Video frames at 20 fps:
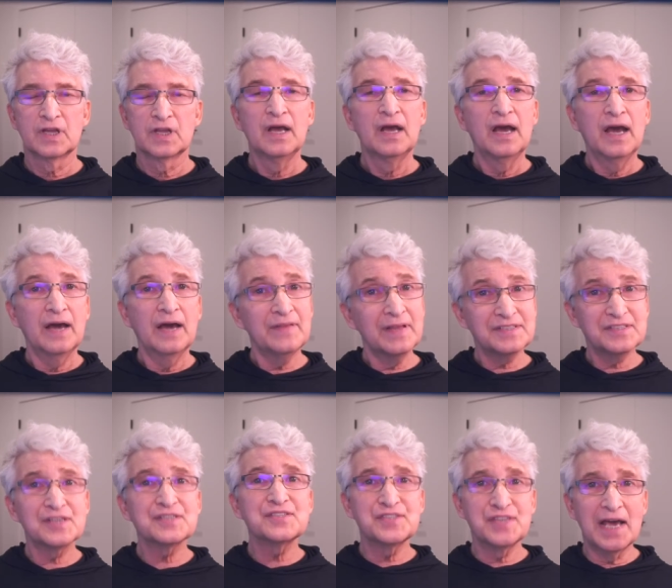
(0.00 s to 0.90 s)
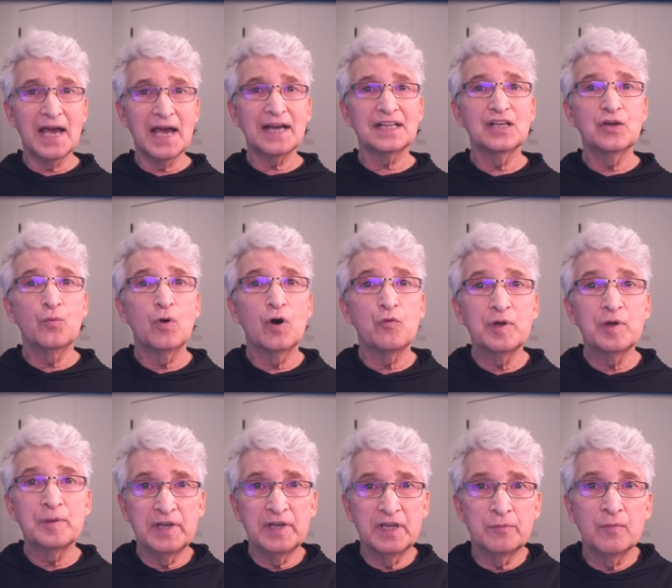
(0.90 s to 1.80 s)
And that's exactly what we
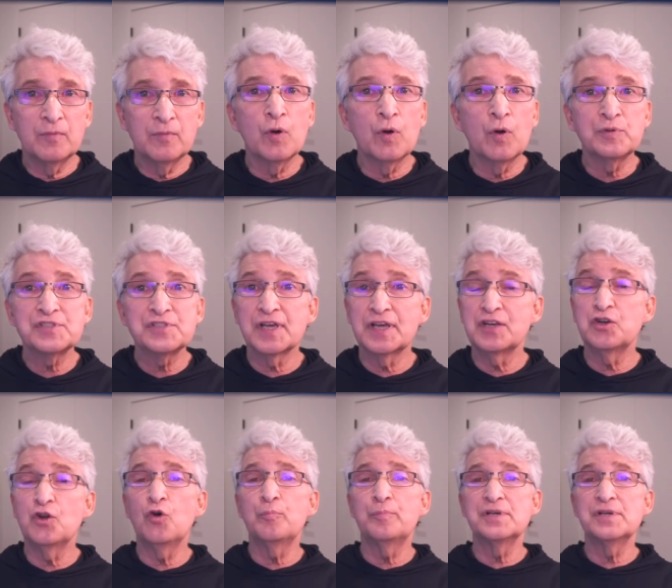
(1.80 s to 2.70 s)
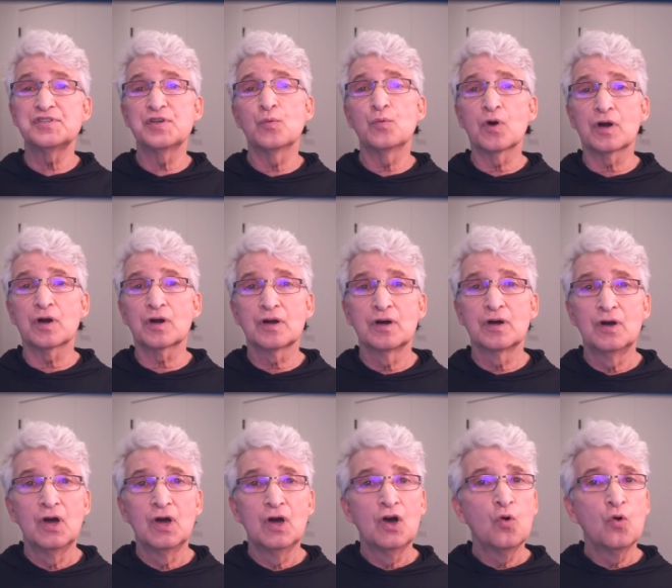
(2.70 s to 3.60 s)
mean when we say no busy work.
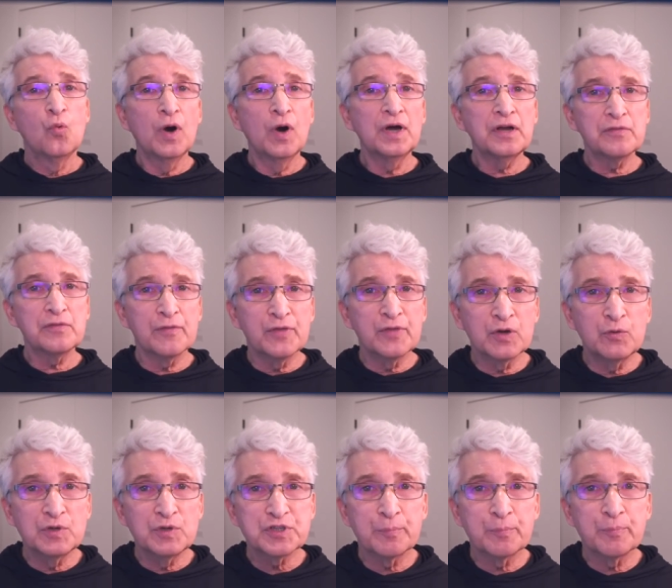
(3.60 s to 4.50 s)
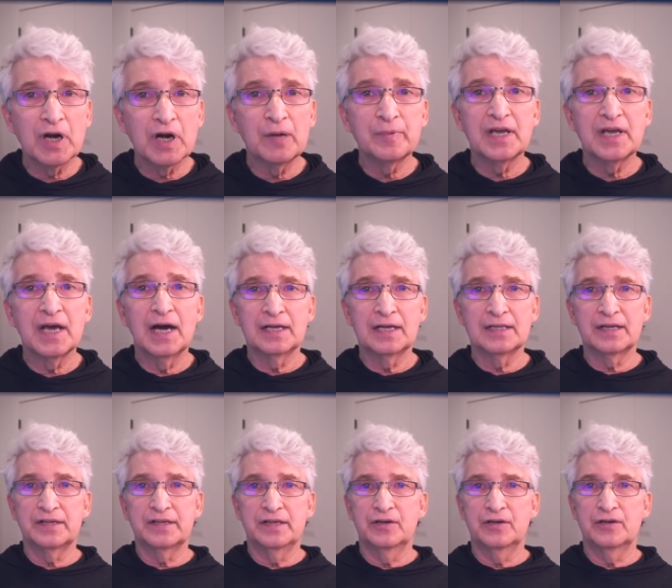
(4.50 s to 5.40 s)
One other thing we should probably highlight
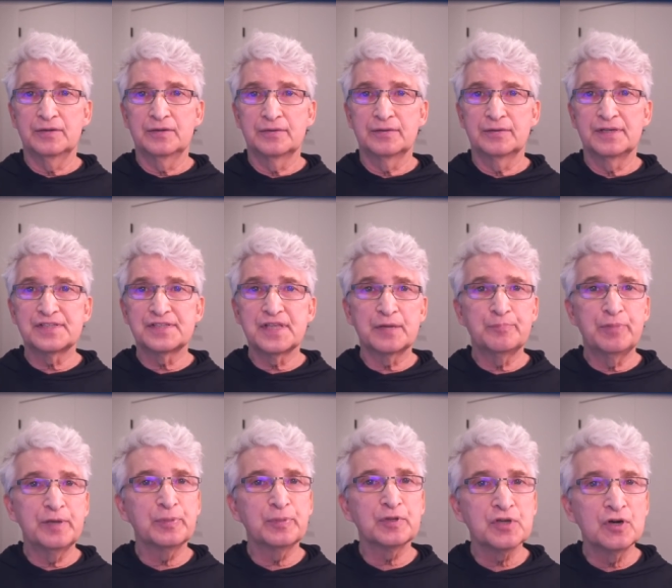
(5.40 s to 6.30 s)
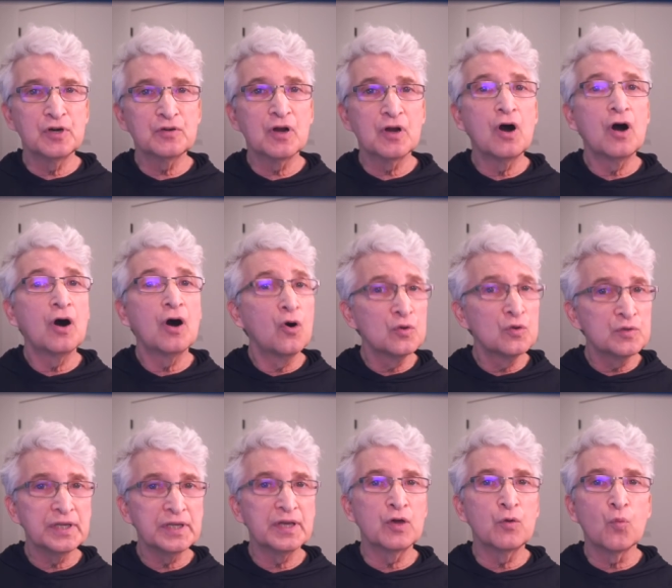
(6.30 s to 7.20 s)
here is that people don't
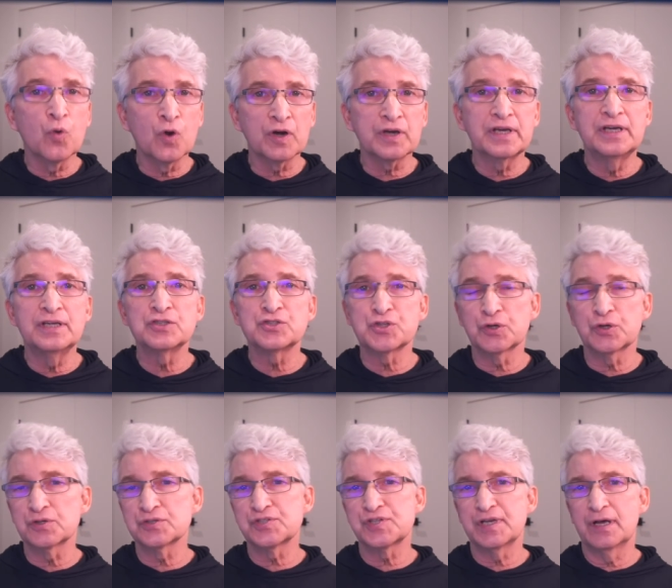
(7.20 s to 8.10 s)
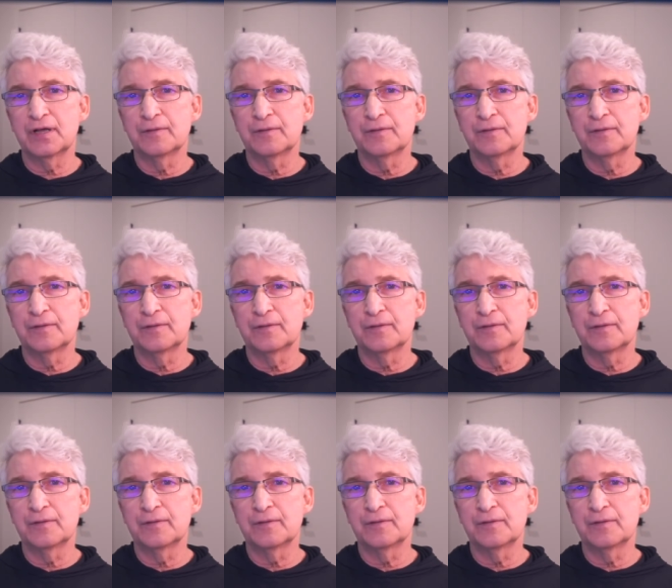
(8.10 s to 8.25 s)
only work in SugarCell.